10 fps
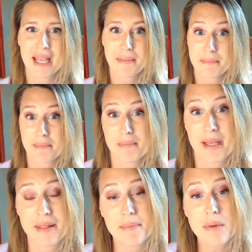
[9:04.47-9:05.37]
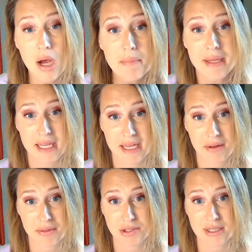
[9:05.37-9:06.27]
make them not make a
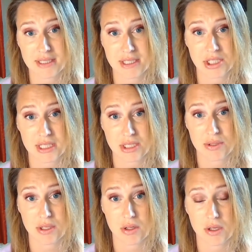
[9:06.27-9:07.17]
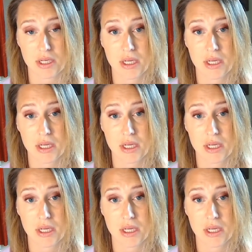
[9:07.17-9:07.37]
healthy transition into adulthood.